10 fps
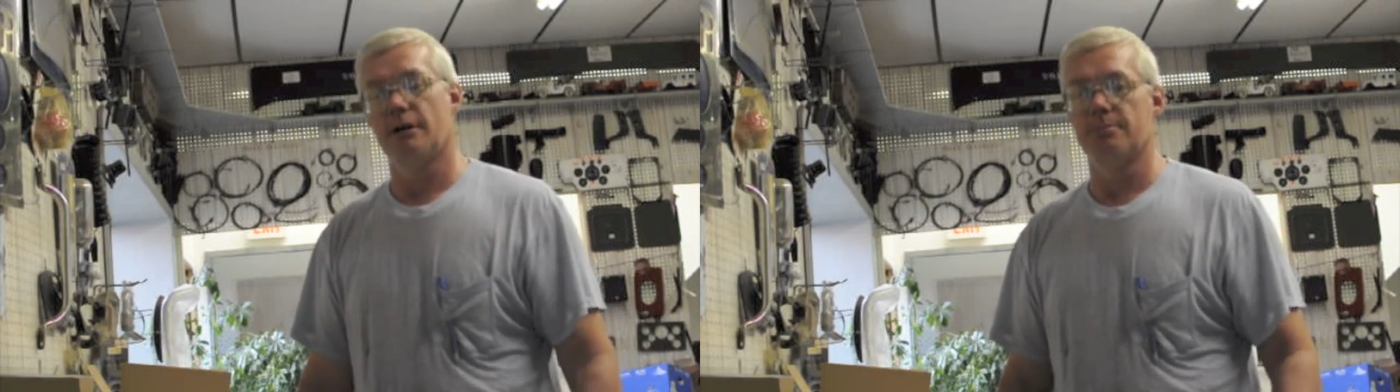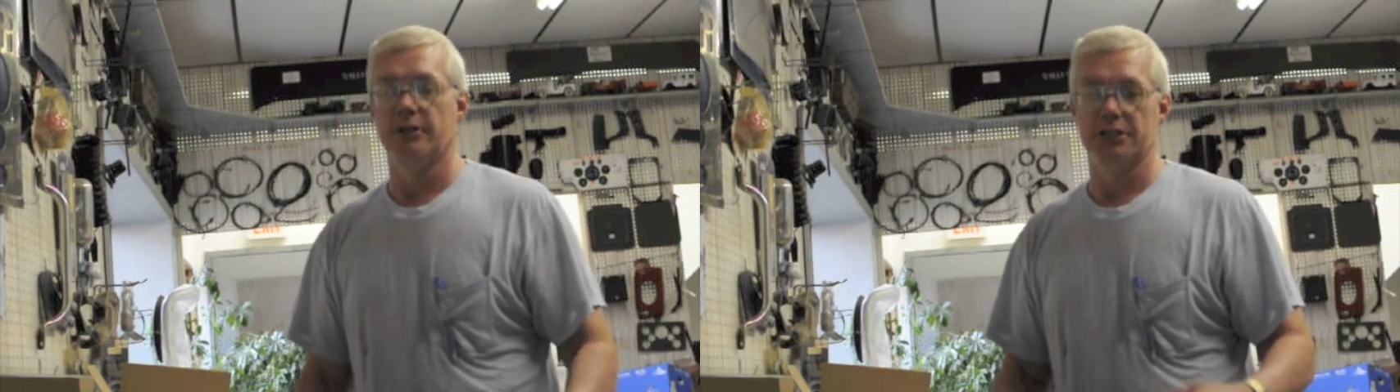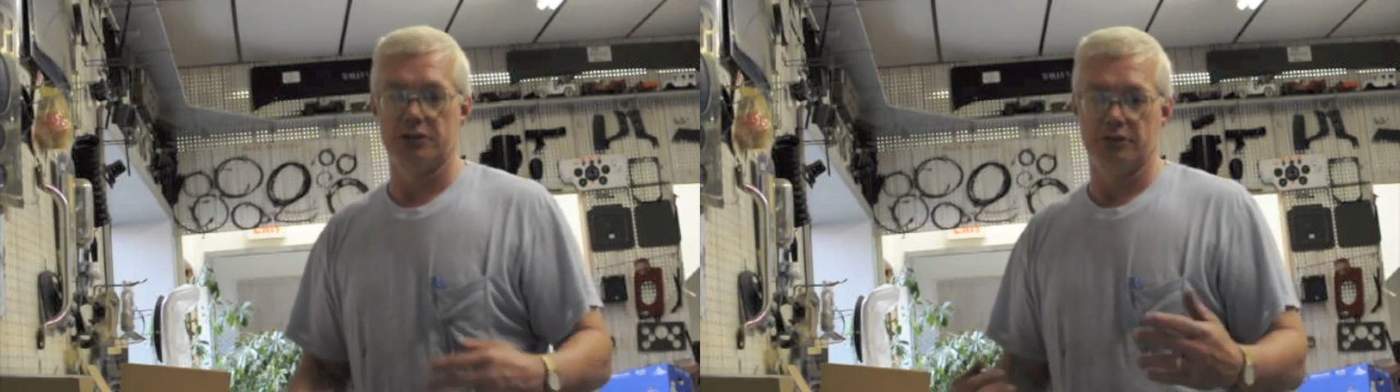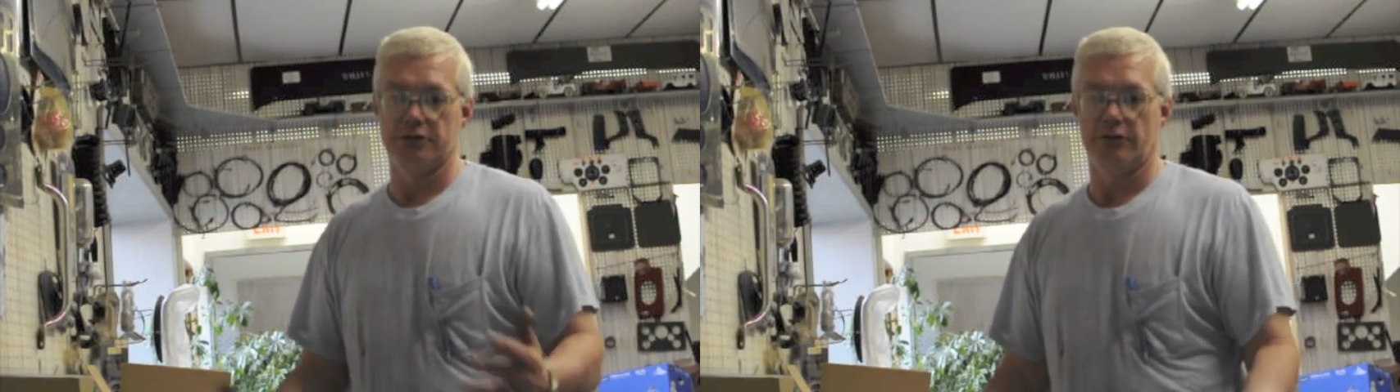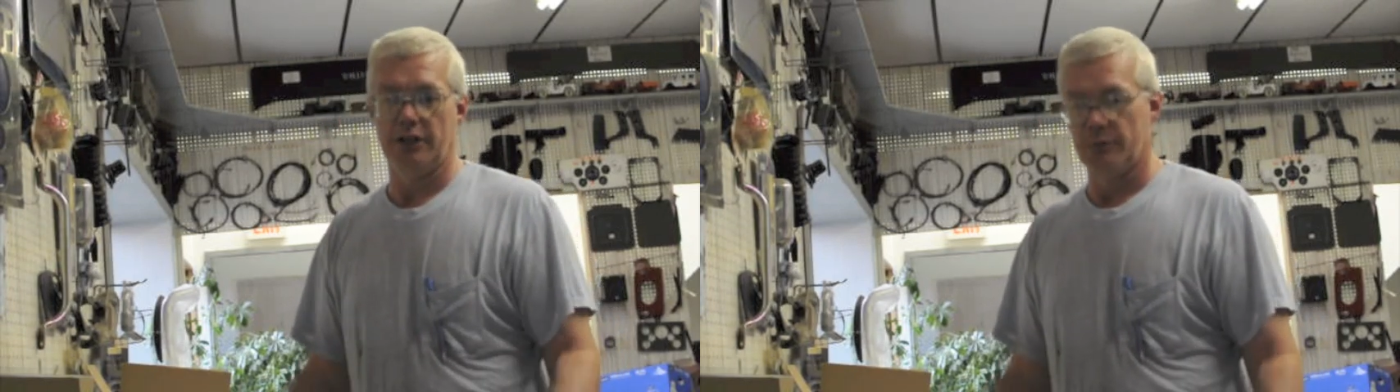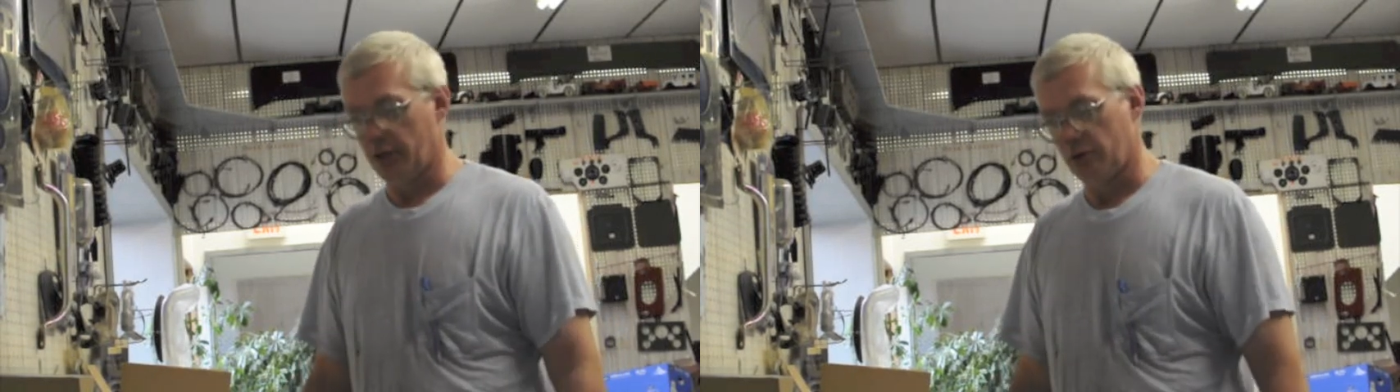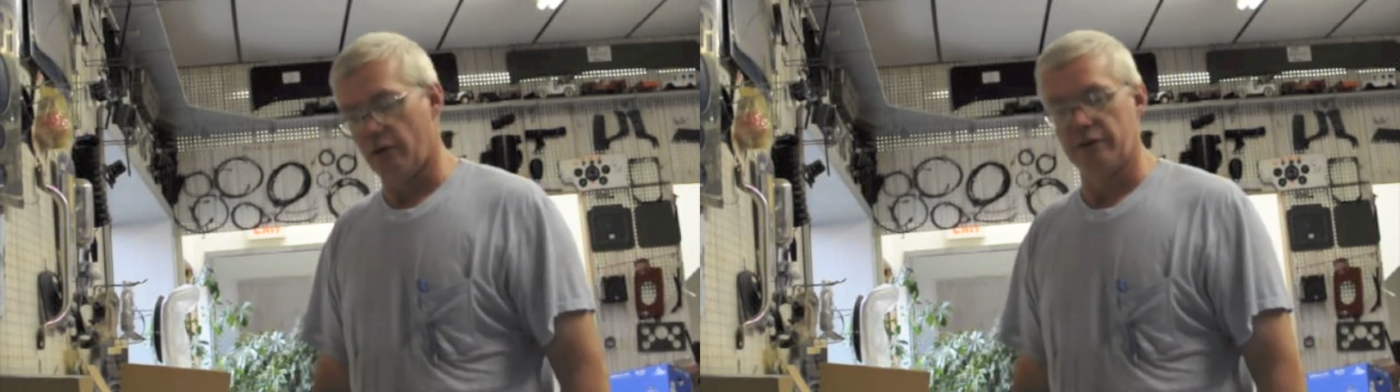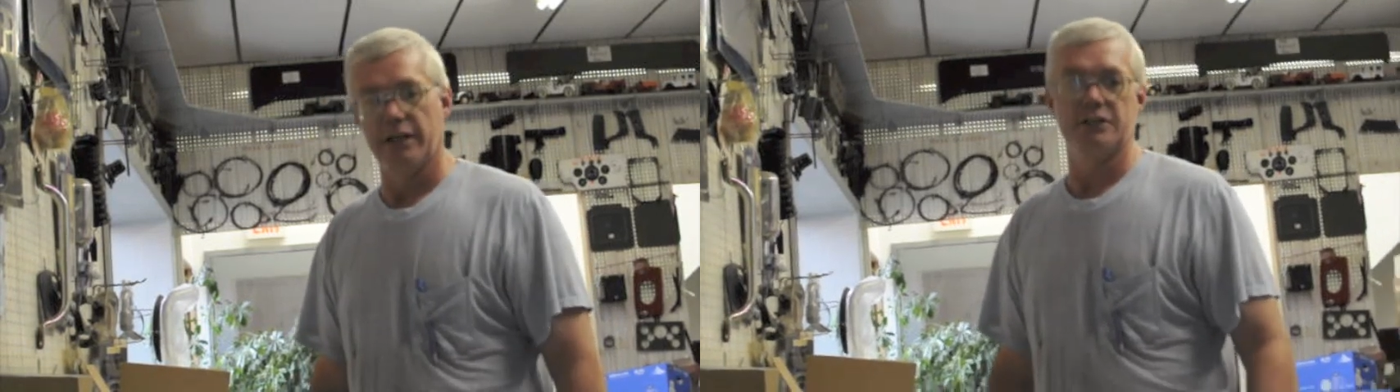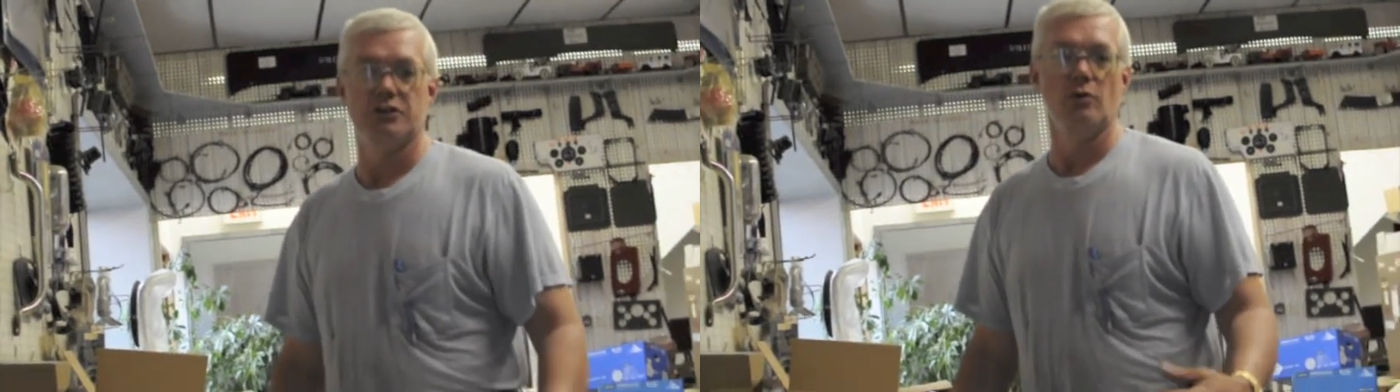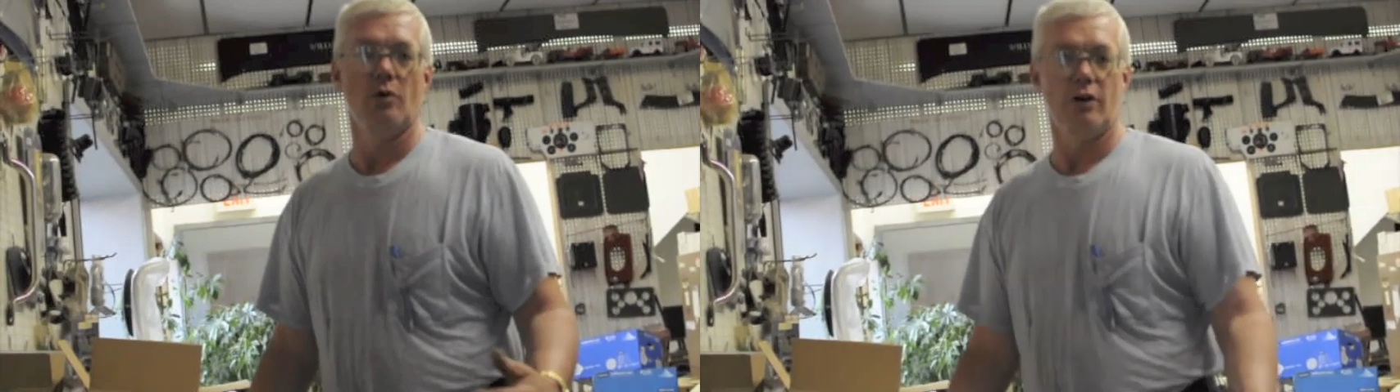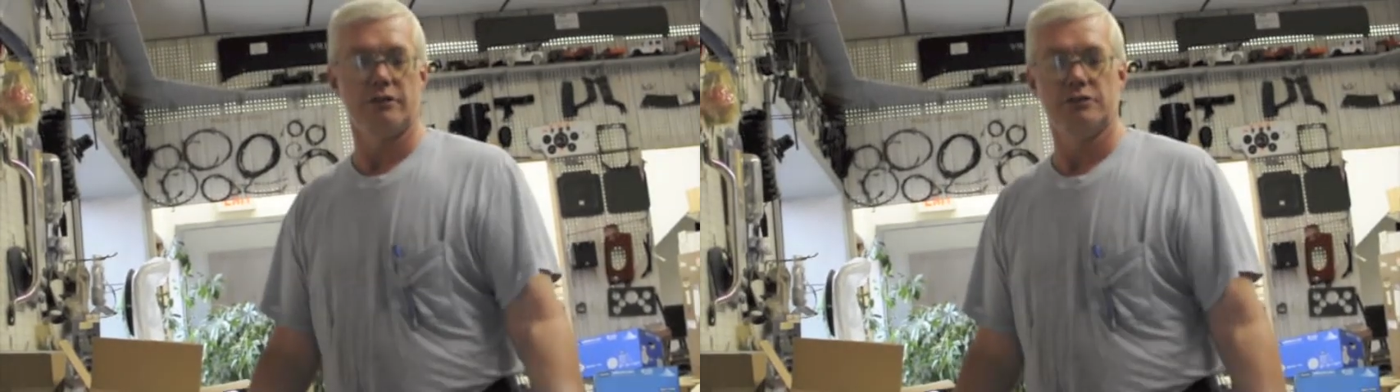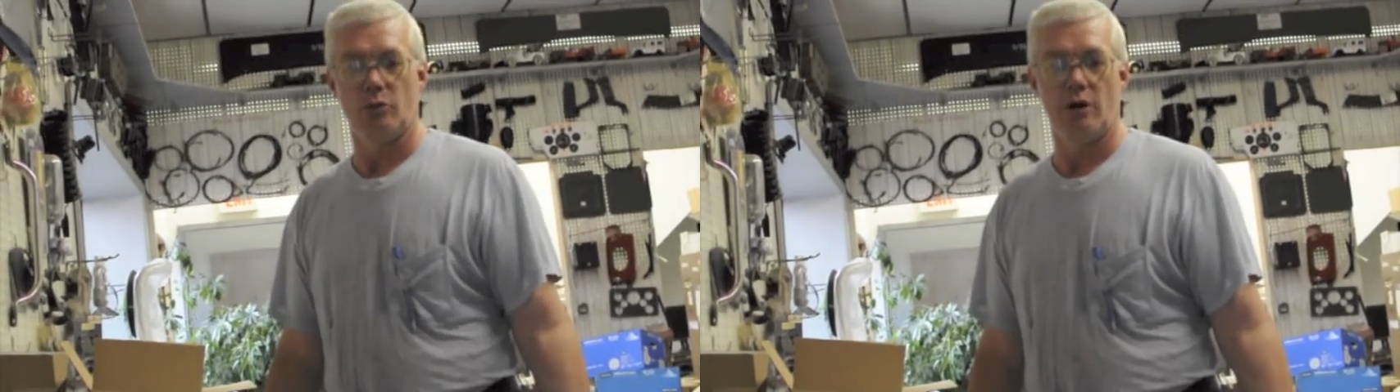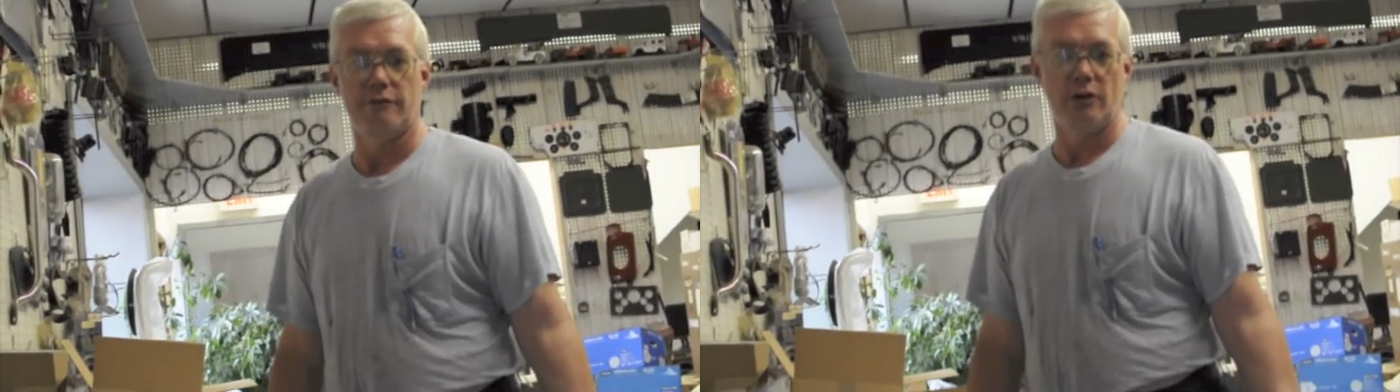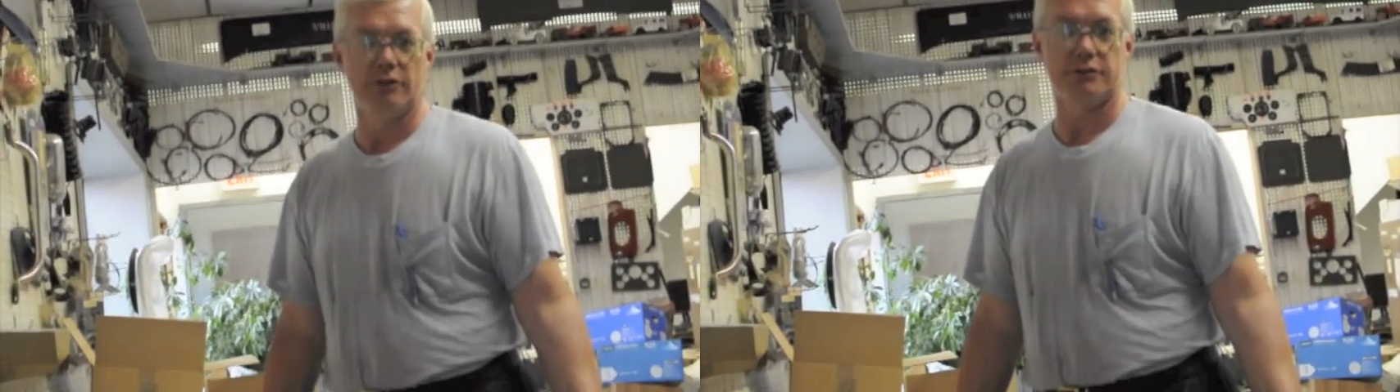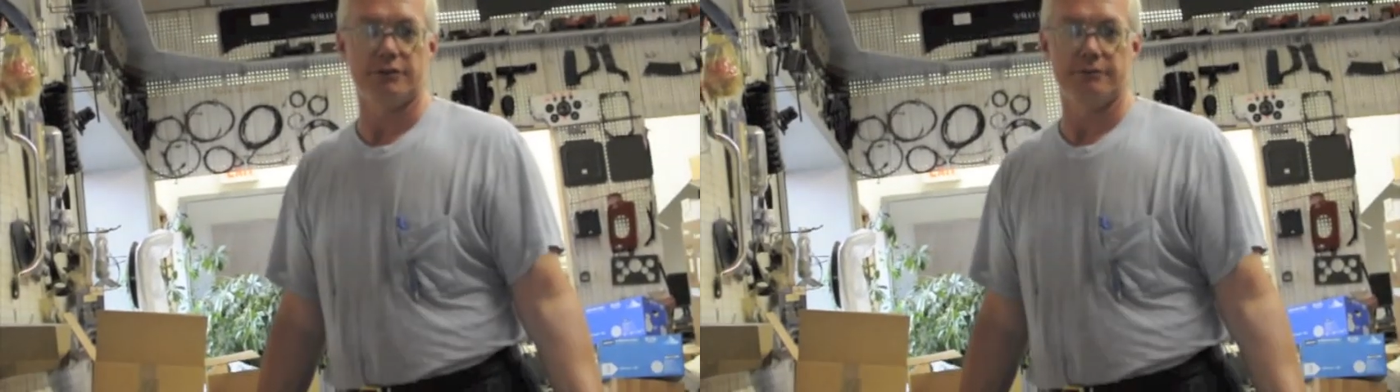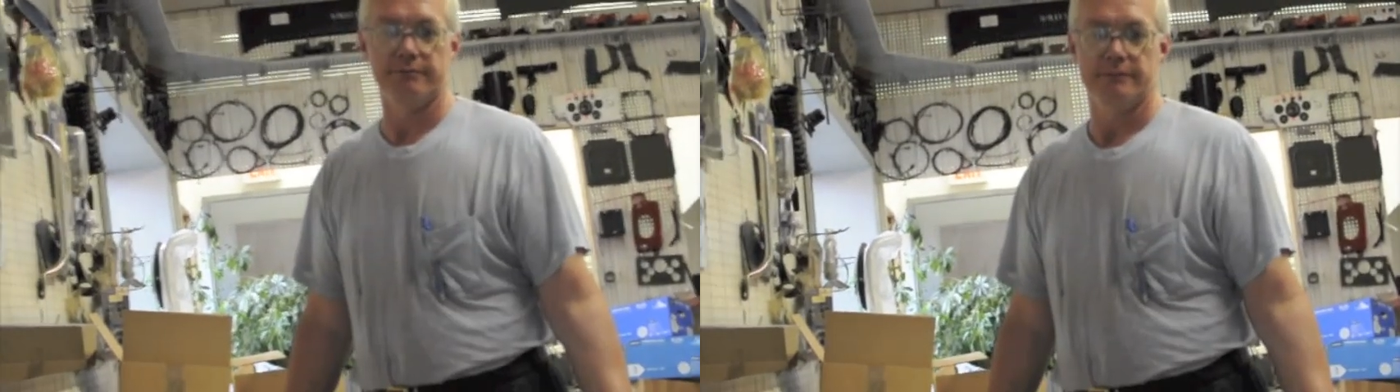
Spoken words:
couple of issues you really want to go over. They do work on 12 volts.